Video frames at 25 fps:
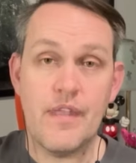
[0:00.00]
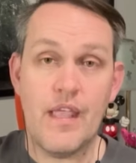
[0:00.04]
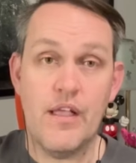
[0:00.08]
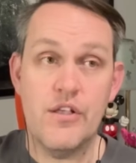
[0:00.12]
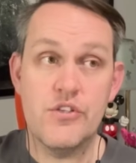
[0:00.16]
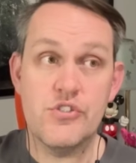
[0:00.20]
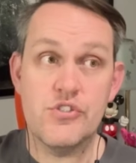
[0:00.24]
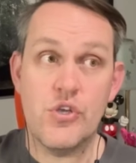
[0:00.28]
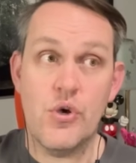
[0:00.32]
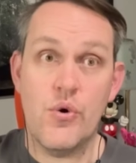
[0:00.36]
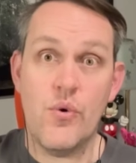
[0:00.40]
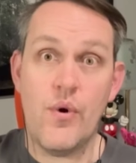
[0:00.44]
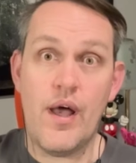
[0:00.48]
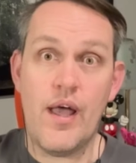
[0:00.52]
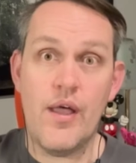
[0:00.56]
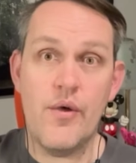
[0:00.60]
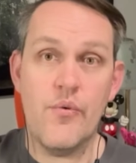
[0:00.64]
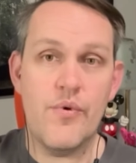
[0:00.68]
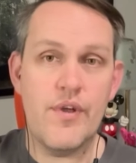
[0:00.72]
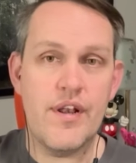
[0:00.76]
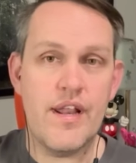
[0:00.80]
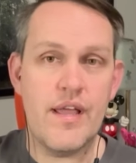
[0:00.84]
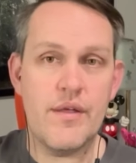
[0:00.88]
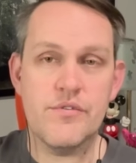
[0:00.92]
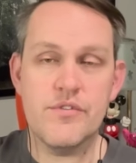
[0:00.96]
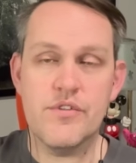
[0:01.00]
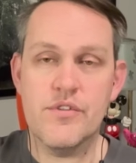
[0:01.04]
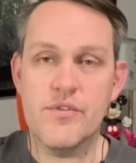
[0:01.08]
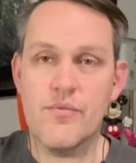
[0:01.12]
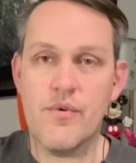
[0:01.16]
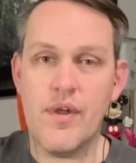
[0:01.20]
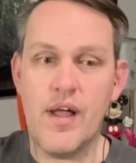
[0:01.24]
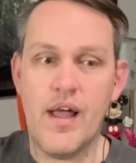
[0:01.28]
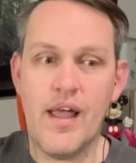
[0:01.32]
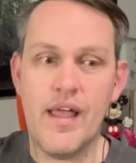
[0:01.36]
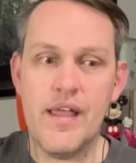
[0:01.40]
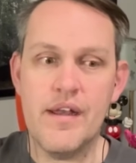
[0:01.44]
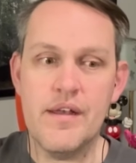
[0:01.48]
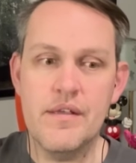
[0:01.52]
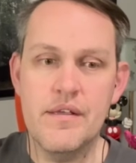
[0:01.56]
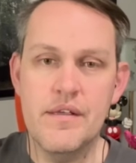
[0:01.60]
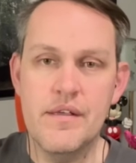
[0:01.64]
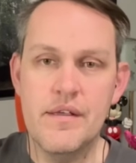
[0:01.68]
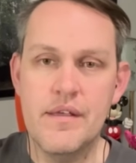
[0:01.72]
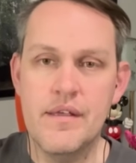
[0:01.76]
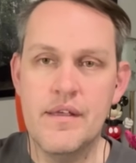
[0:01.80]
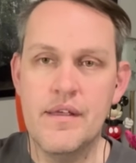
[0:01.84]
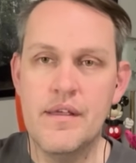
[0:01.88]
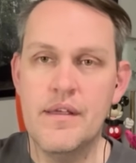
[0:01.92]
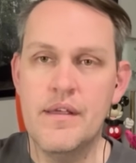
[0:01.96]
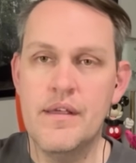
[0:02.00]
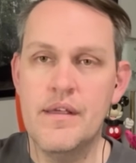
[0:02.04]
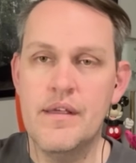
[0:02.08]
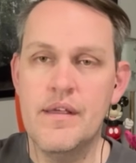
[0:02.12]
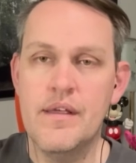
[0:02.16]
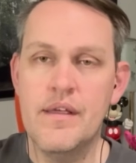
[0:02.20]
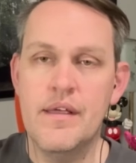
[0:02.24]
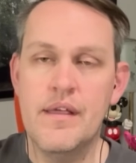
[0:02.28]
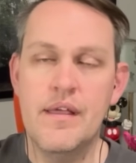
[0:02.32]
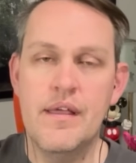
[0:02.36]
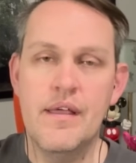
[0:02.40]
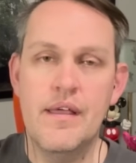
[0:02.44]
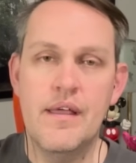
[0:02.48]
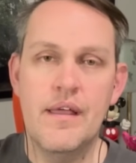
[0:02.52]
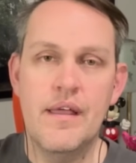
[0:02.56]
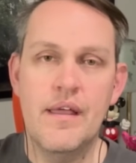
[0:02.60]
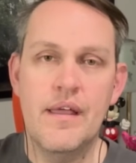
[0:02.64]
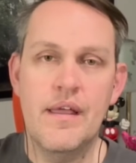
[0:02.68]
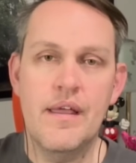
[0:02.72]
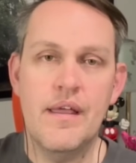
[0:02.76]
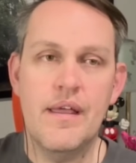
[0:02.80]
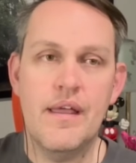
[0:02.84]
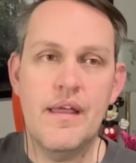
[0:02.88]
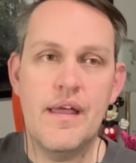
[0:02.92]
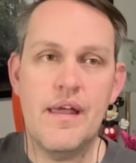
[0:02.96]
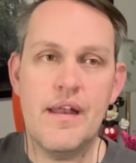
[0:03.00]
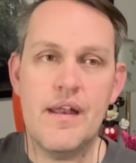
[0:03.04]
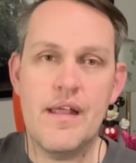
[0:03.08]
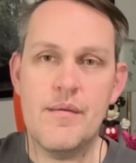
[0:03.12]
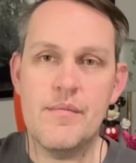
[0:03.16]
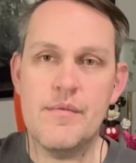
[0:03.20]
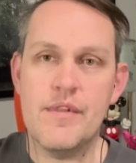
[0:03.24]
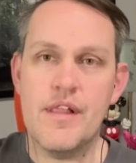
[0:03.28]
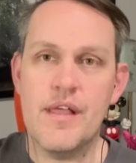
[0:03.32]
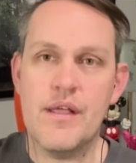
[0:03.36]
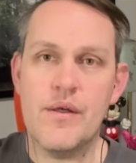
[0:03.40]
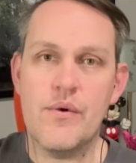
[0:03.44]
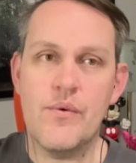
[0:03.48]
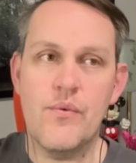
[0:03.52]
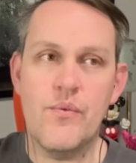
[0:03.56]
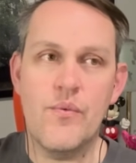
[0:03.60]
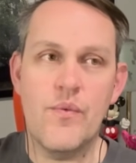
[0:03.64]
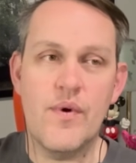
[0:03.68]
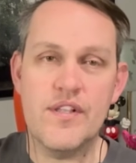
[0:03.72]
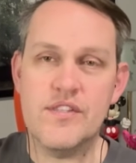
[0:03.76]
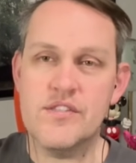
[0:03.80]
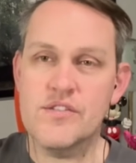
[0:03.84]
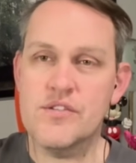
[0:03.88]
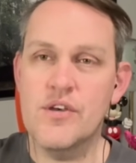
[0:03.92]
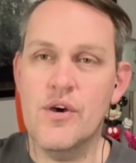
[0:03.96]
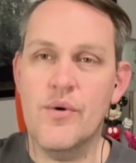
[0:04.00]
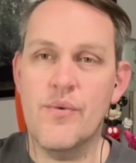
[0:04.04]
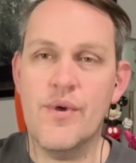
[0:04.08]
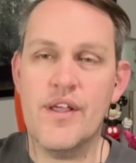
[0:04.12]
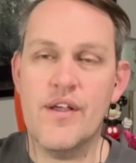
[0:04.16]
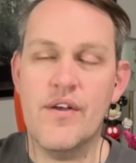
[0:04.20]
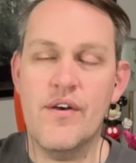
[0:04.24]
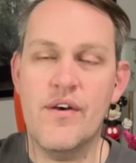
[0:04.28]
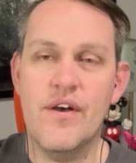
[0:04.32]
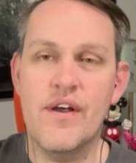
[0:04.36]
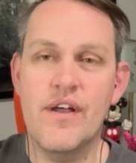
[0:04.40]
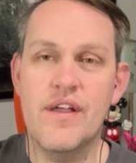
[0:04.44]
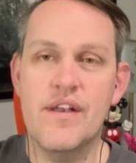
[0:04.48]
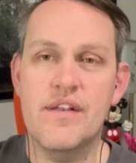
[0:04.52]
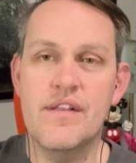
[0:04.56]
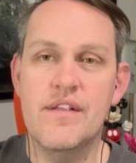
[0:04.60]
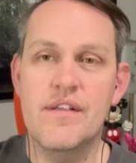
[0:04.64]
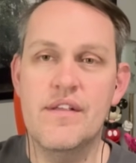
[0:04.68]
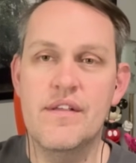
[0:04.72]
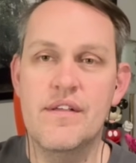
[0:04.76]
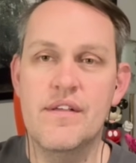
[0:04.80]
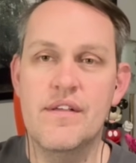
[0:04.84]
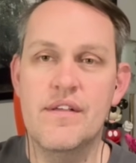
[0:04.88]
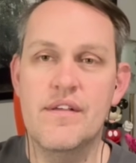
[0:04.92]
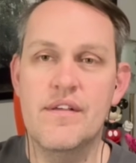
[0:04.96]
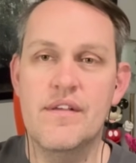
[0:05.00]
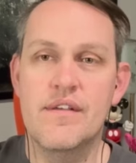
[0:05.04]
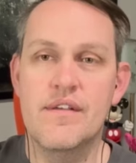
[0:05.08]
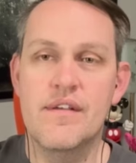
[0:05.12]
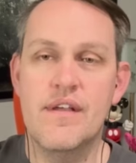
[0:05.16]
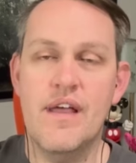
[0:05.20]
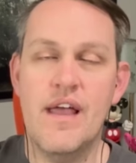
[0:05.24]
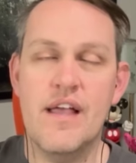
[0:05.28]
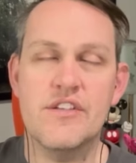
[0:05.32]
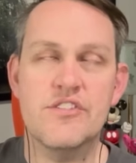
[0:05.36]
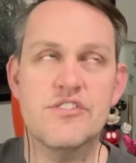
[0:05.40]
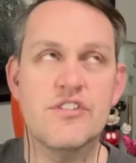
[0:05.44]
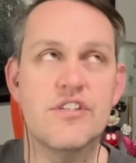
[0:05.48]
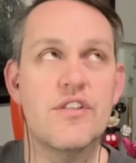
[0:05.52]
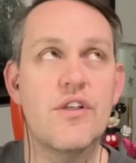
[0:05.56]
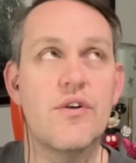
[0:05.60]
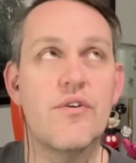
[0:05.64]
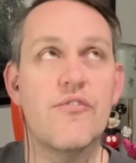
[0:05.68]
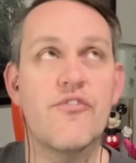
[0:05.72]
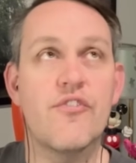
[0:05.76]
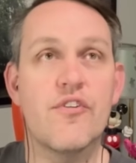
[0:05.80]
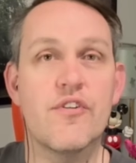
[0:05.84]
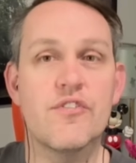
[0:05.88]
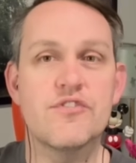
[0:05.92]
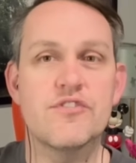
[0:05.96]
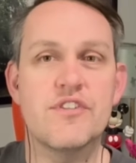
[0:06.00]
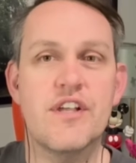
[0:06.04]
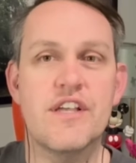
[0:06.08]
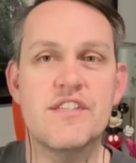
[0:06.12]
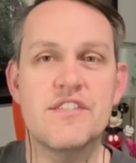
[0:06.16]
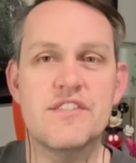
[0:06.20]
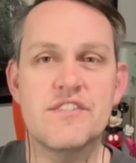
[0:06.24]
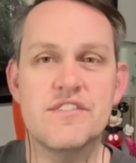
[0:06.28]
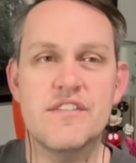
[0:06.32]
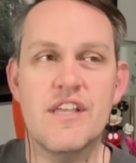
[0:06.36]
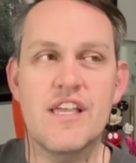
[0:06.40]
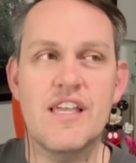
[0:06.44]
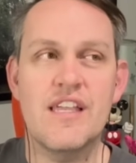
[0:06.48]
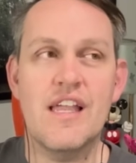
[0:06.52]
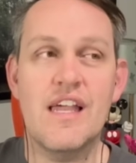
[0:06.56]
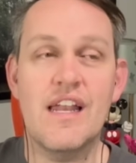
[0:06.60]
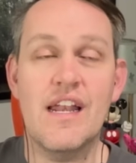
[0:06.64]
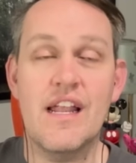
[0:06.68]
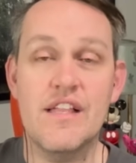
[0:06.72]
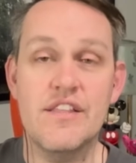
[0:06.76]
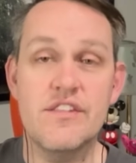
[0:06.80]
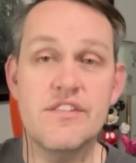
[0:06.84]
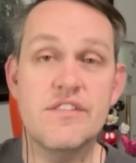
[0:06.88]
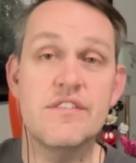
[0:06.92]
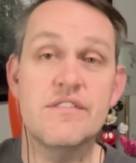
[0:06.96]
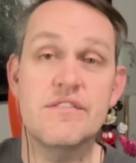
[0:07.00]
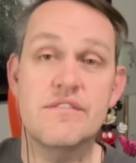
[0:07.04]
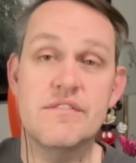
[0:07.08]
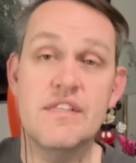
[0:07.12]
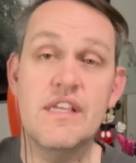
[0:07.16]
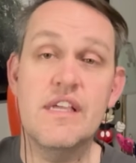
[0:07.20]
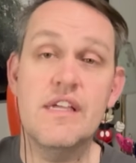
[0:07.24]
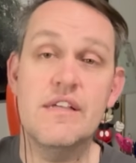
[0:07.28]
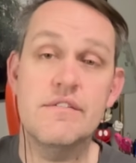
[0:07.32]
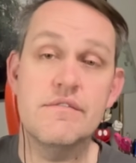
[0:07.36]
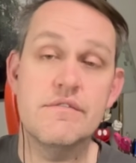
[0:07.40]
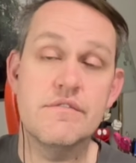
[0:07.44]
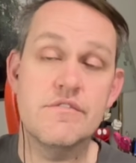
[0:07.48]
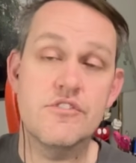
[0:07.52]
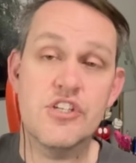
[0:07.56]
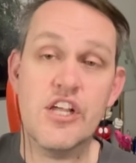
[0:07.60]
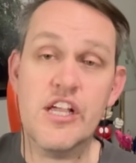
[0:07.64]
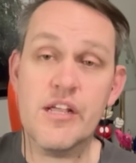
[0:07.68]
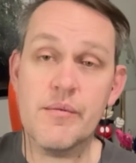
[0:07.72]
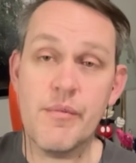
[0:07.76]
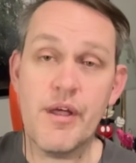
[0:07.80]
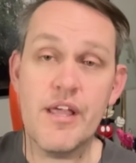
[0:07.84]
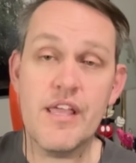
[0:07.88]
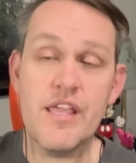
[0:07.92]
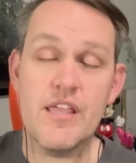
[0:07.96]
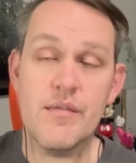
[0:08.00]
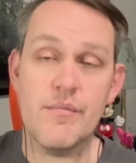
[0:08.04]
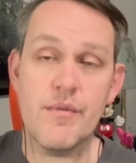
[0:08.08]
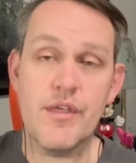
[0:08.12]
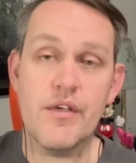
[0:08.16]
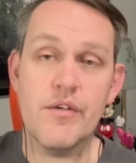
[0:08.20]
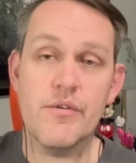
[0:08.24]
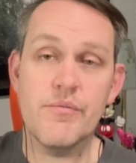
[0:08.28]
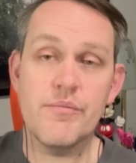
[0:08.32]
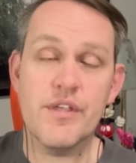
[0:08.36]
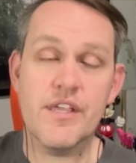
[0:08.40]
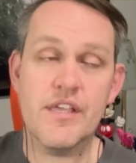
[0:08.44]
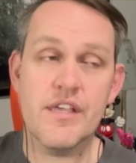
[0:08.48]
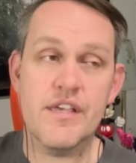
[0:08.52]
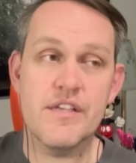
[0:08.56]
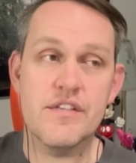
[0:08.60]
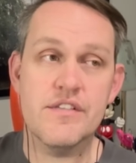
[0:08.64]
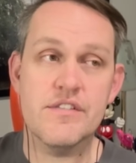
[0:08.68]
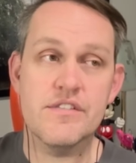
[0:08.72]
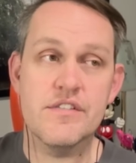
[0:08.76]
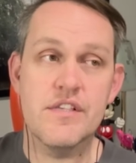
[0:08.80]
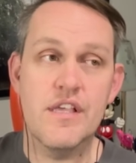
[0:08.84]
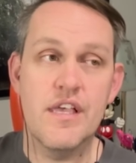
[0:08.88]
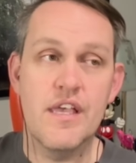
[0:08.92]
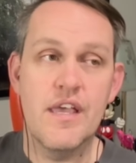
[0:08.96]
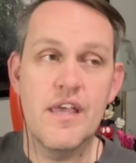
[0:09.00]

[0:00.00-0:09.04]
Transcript: So I went out to the ride and I'm like, what's going on? Actually, no, first I stay and I did check my email because